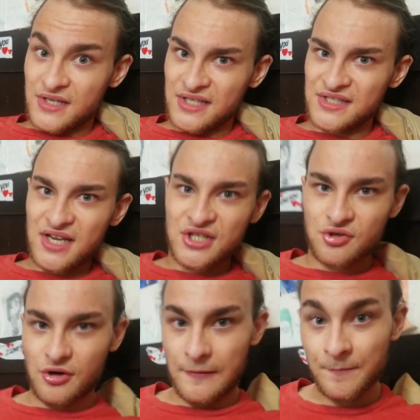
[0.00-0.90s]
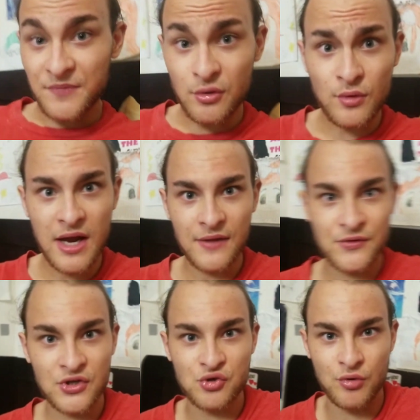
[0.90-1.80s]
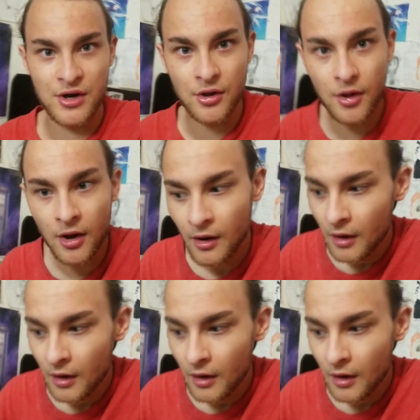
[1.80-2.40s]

etc. You get the drill?